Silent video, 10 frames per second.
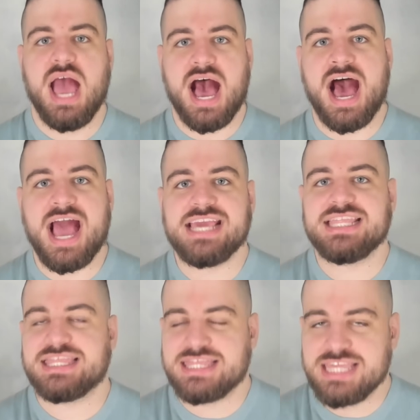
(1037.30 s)

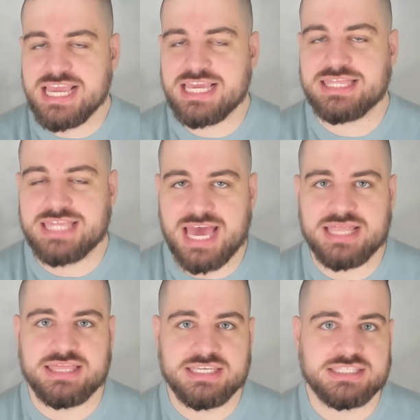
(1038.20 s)
I think
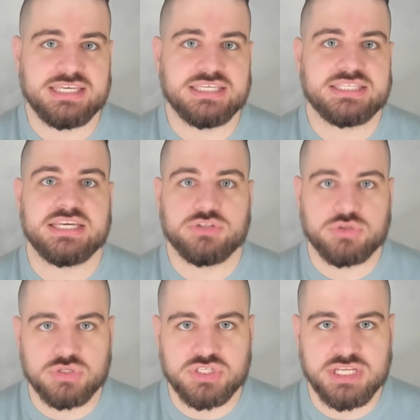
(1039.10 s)
that this is
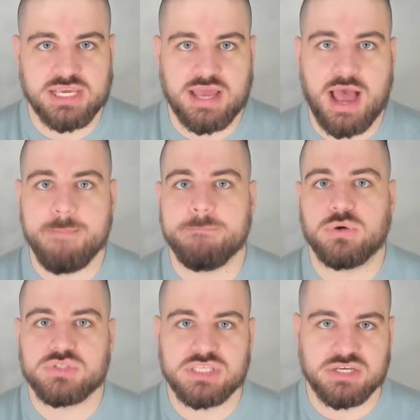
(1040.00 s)
interesting. I'm
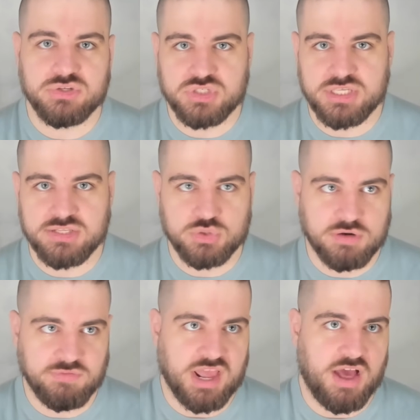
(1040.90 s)
mostly interested in
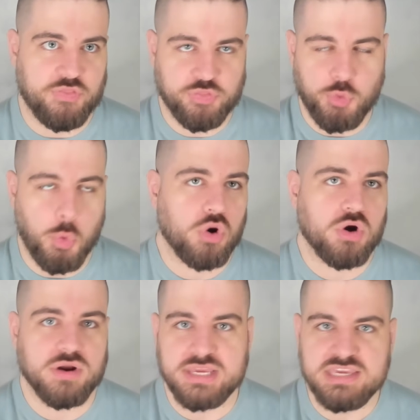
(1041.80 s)
sort of like a
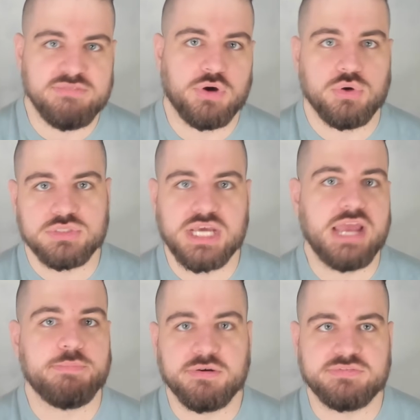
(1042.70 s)
Thor Evo
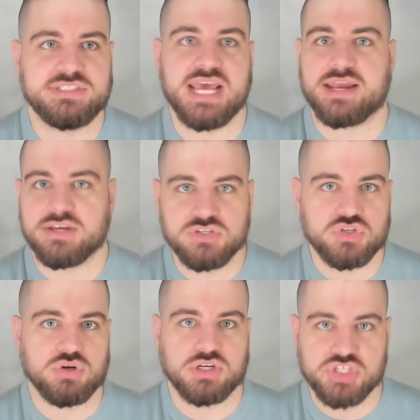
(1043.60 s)
type of deck
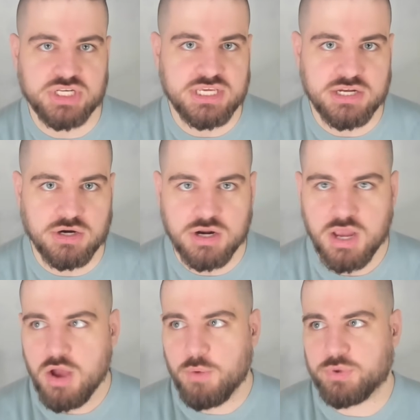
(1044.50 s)
construction here,
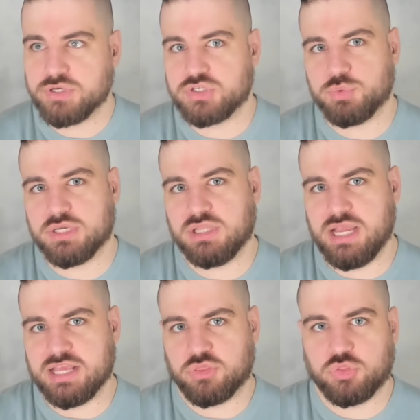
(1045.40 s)
where you're doing
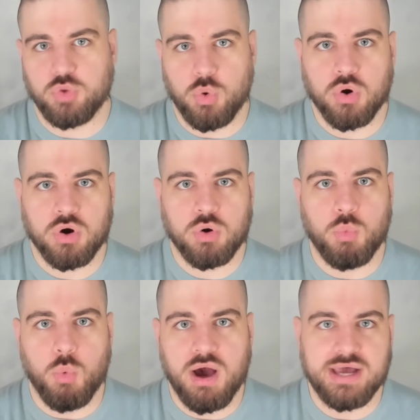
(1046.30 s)
like Thor,
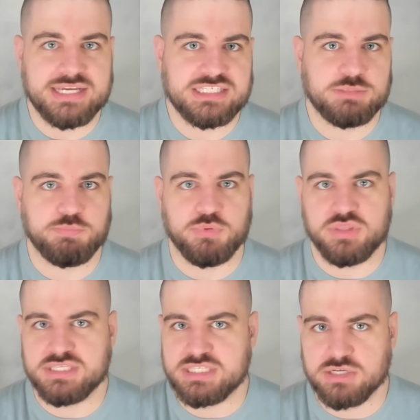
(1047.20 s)
Wasp,
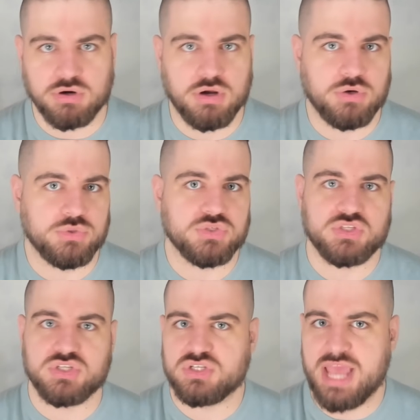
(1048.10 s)
the
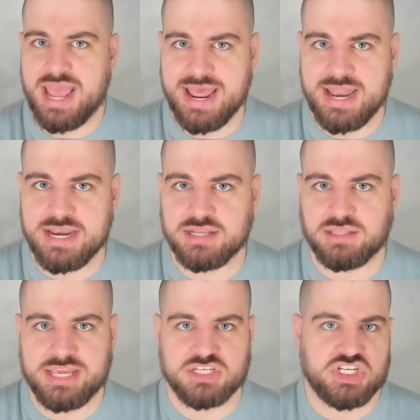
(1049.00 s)
Zeros, and
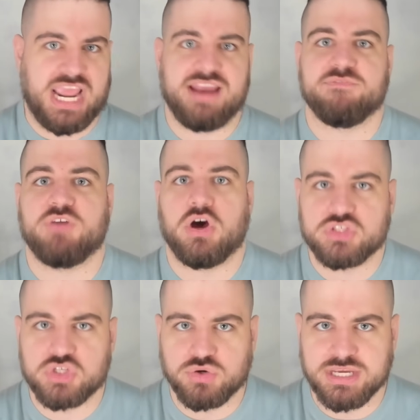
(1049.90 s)
like Jane
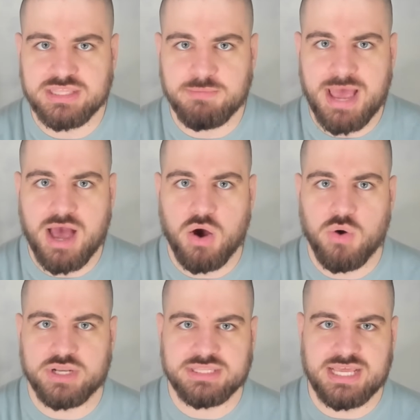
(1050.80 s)
fostering them
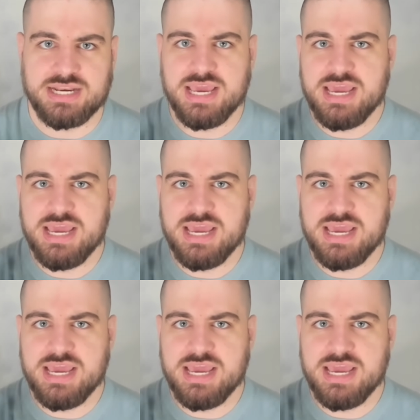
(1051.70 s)
out, and then